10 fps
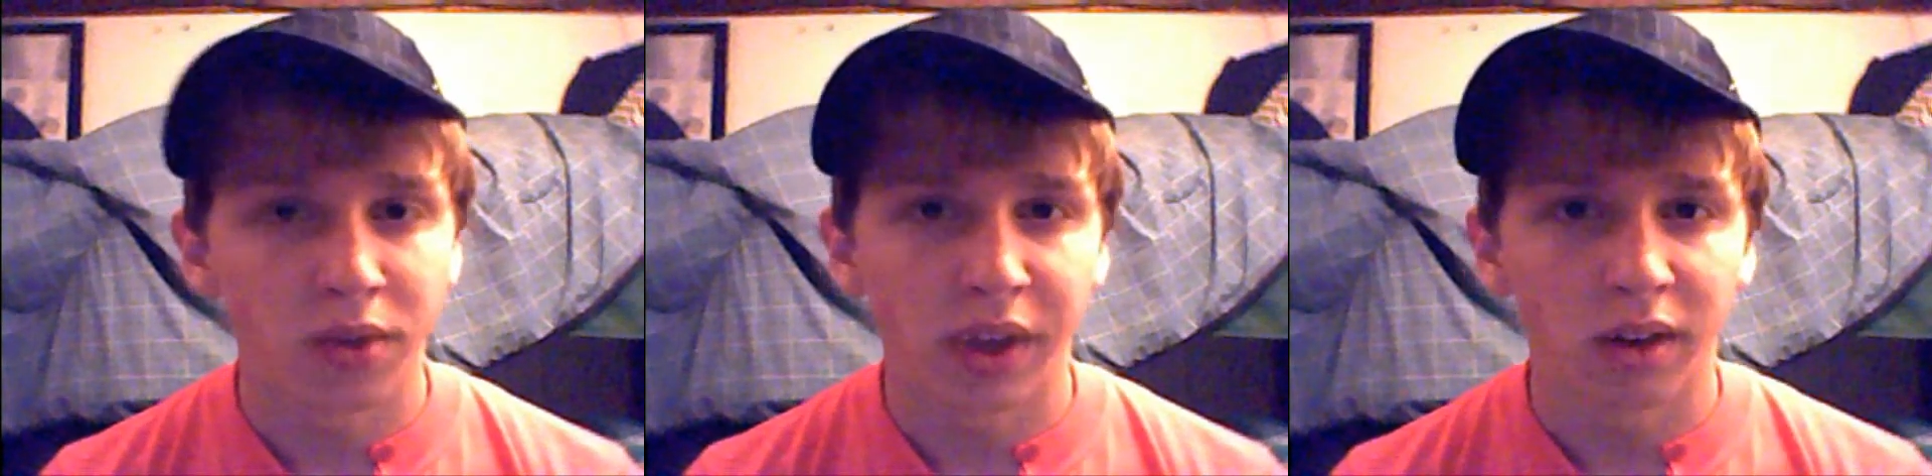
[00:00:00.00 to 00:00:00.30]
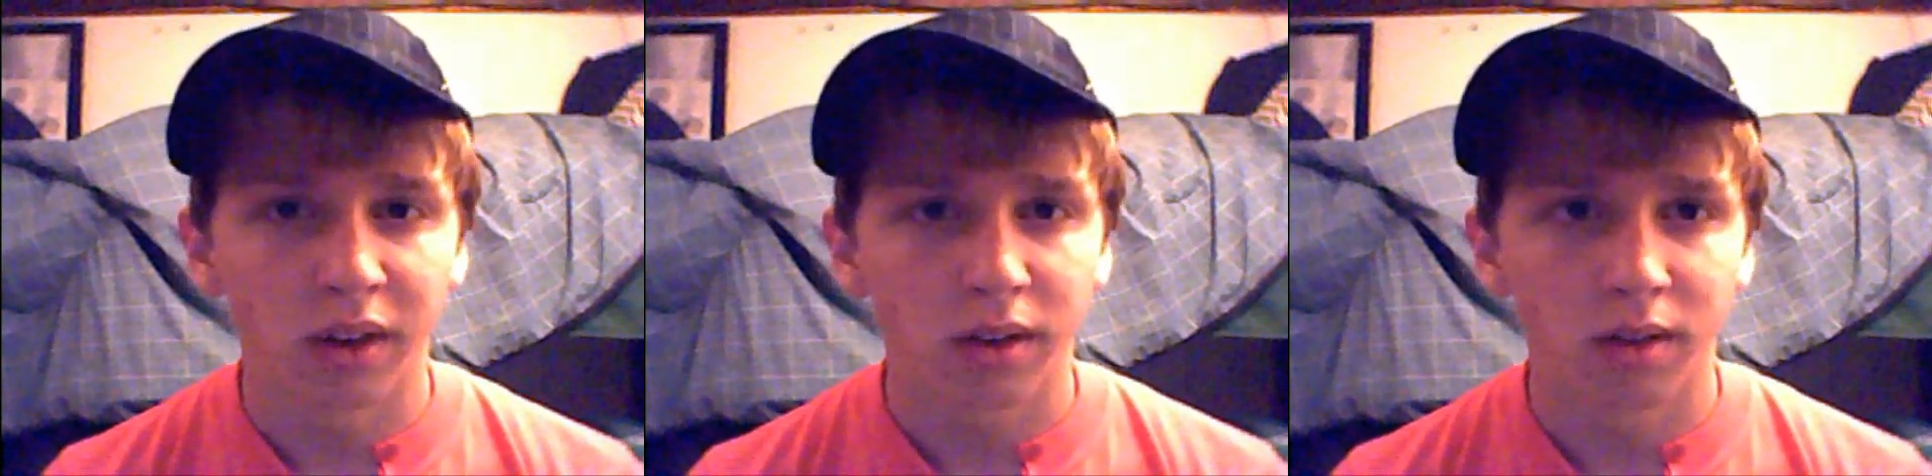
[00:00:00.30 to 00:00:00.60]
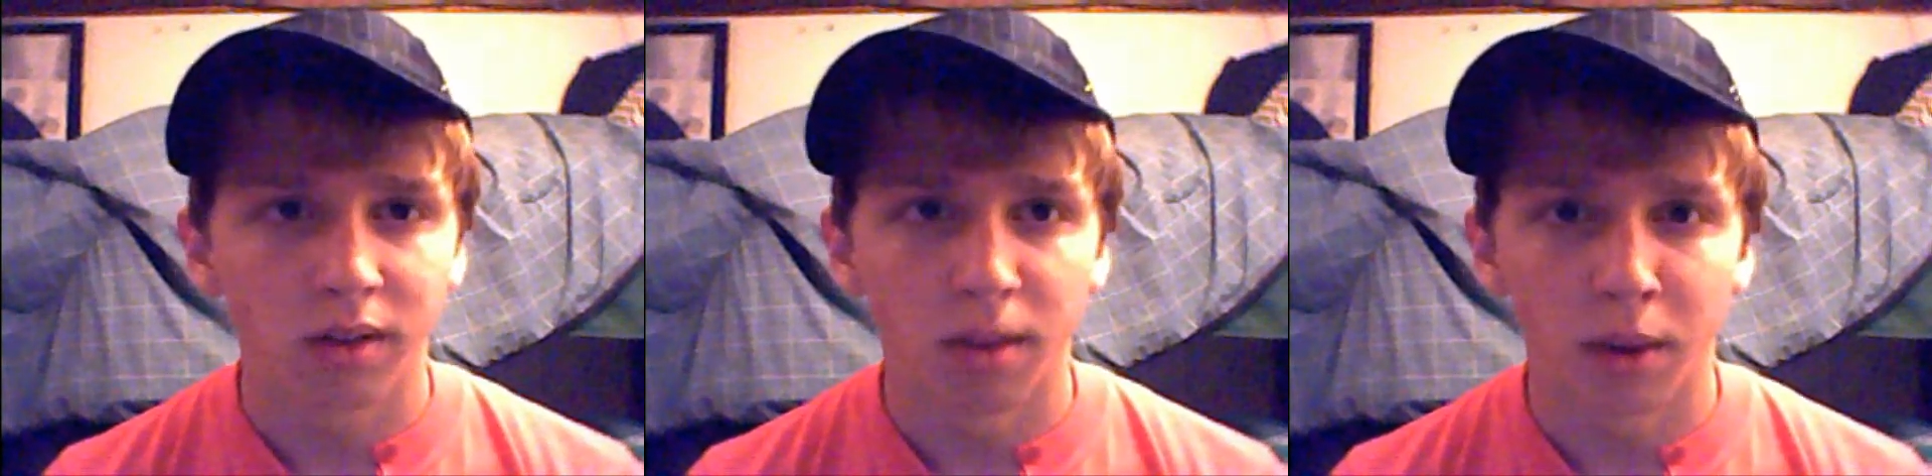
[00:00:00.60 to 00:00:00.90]
you think
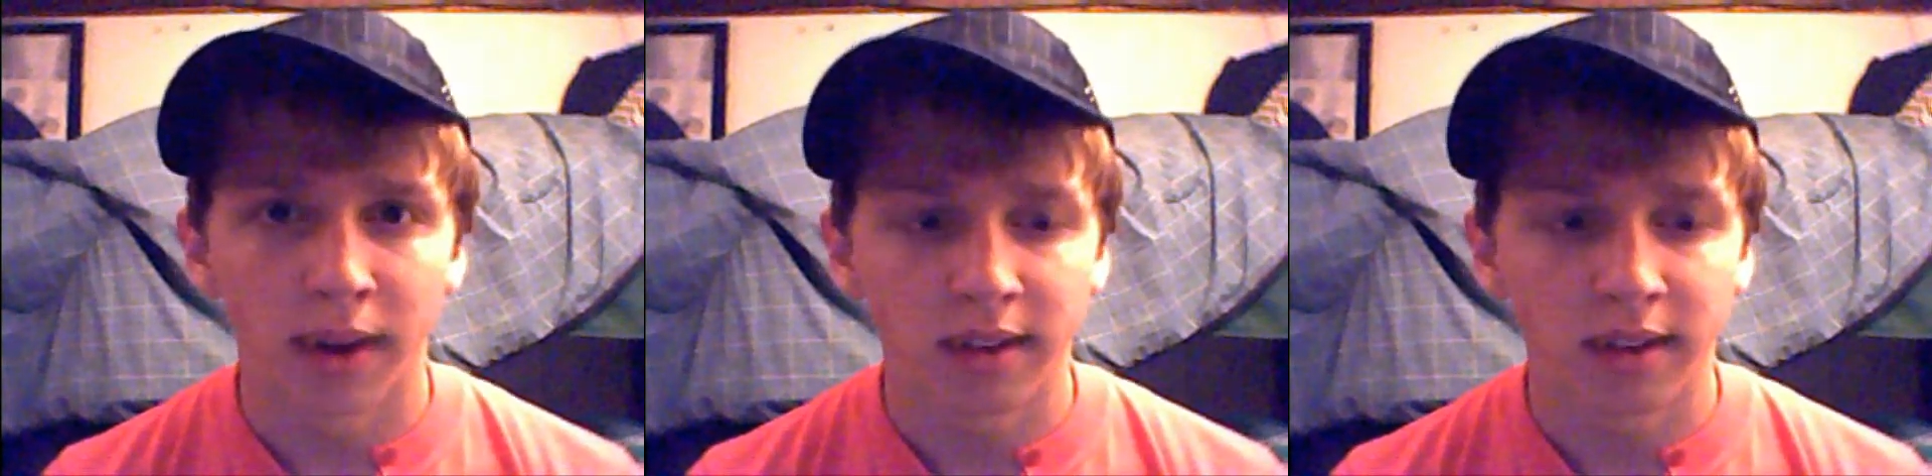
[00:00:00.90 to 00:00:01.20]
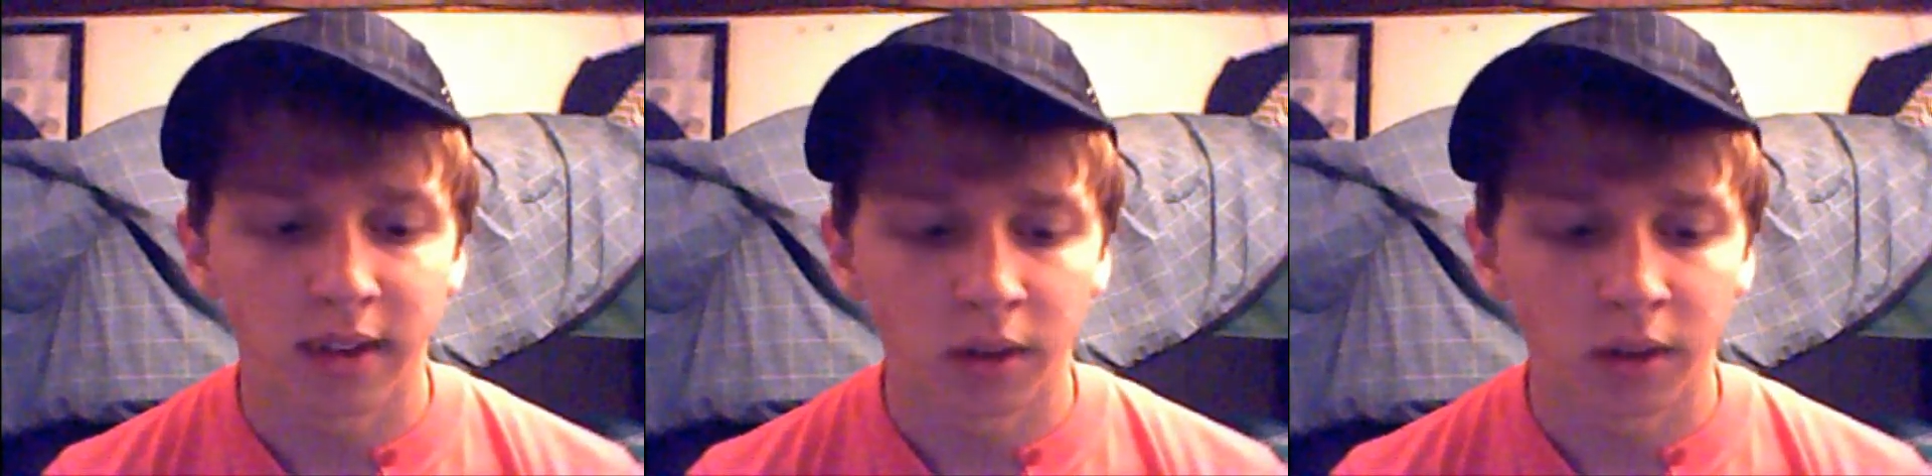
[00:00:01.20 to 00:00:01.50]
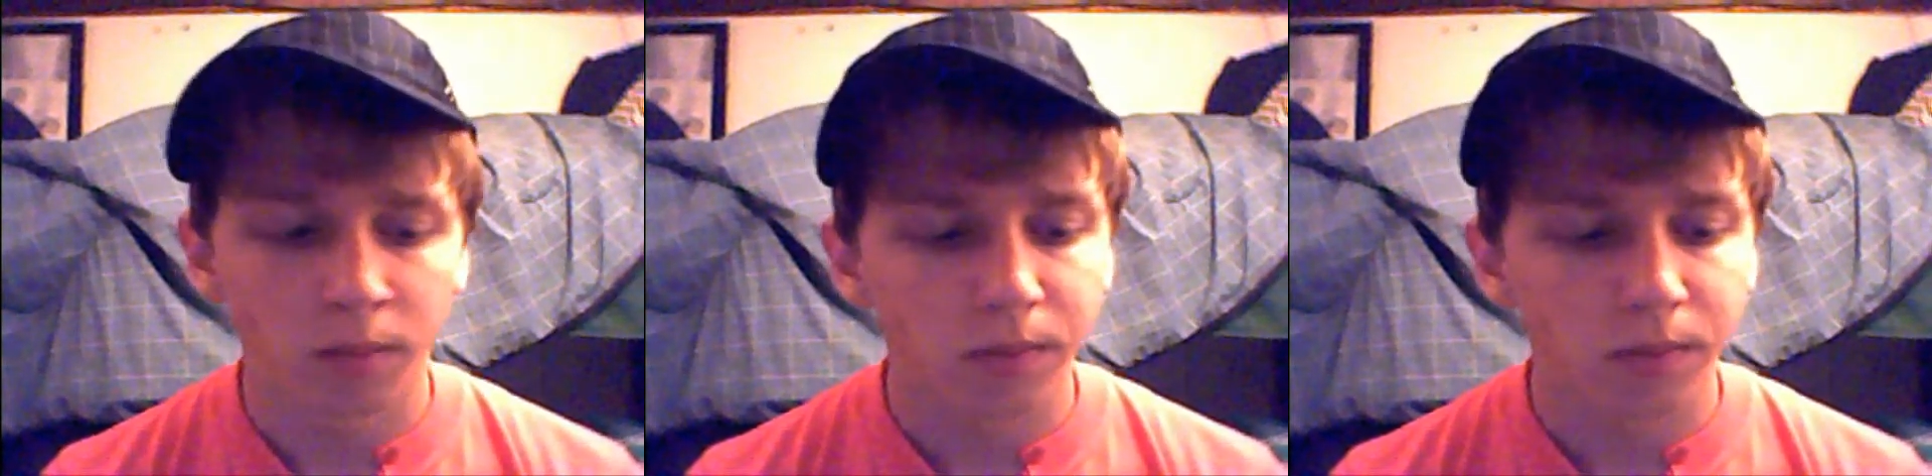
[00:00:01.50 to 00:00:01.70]
about what I say,